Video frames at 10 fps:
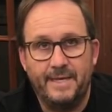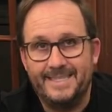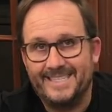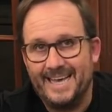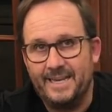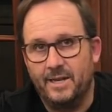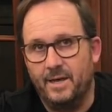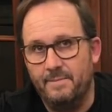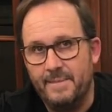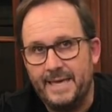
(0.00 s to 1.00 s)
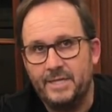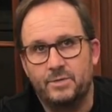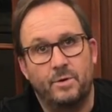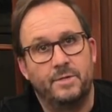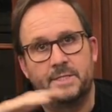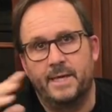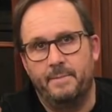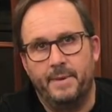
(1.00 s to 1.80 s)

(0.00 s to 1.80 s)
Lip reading: a skater like me, so we're on the same